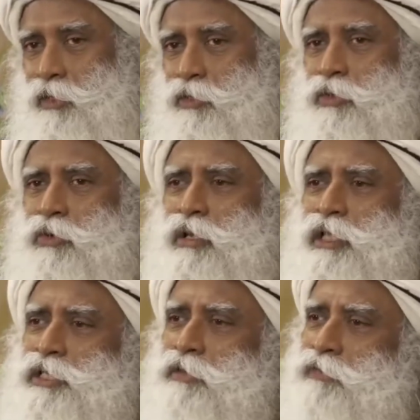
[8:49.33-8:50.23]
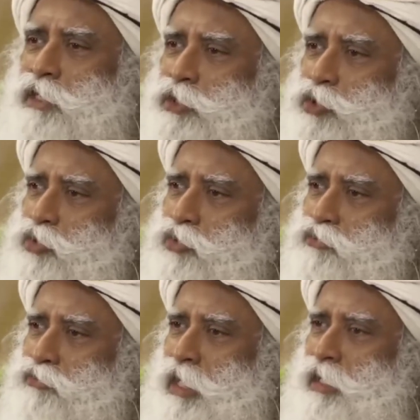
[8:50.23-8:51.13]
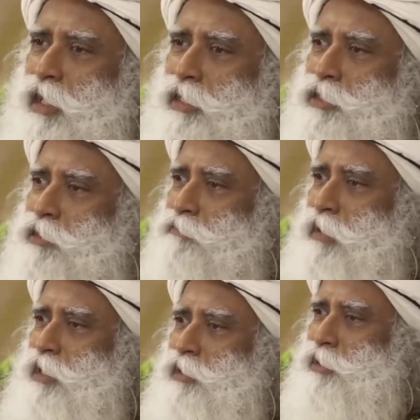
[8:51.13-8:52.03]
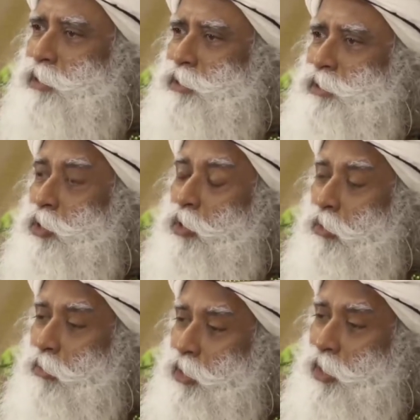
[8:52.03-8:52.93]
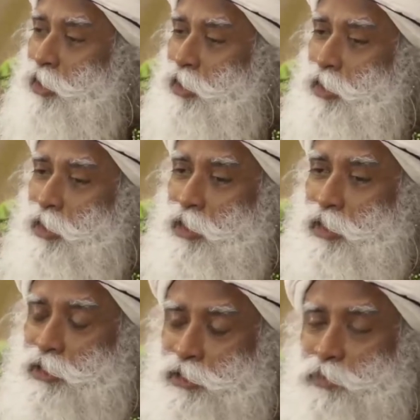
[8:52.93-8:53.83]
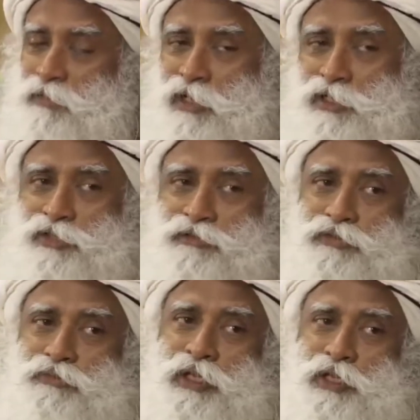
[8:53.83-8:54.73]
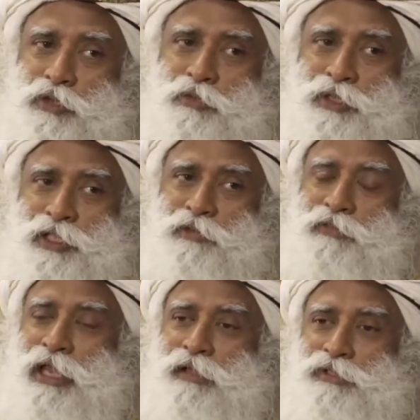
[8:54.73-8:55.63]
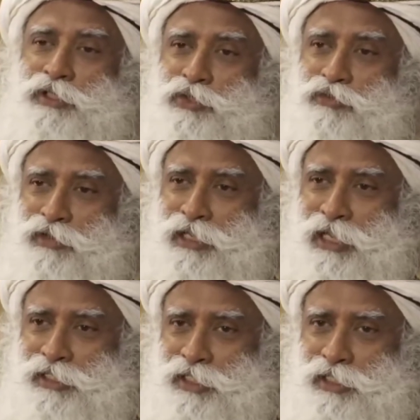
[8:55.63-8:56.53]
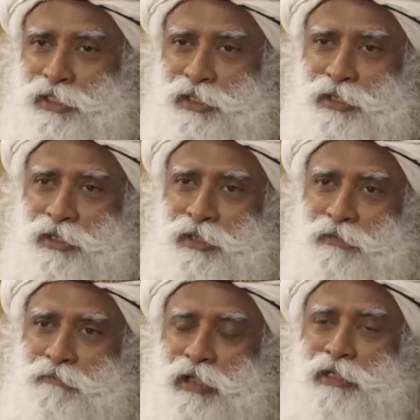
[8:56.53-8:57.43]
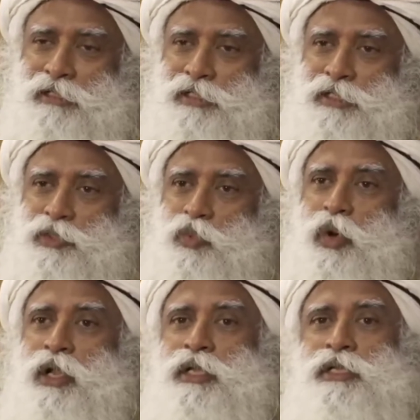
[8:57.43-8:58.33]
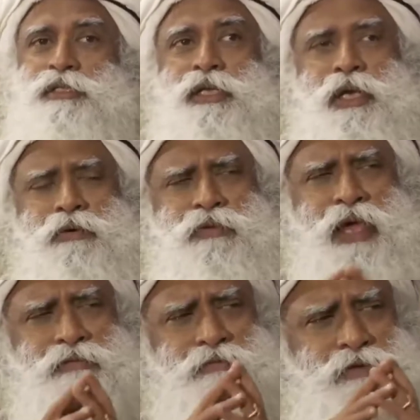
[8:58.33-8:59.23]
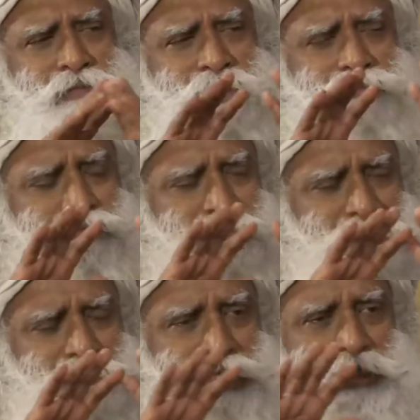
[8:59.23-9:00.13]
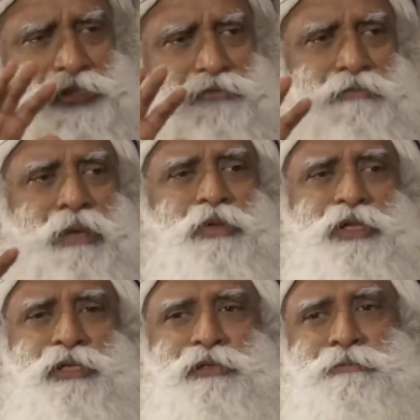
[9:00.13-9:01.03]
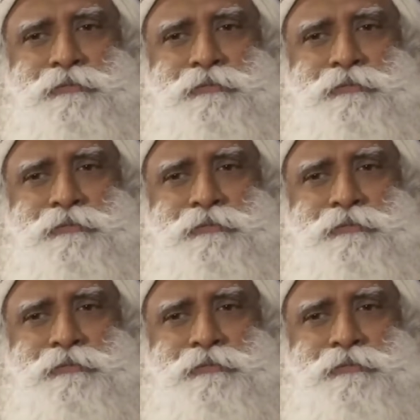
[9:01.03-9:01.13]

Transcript: You're only suffering two fantastic faculties that only… It's a privilege of being human that we have these two fantastic faculties. One is, we have a vivid sense of memory.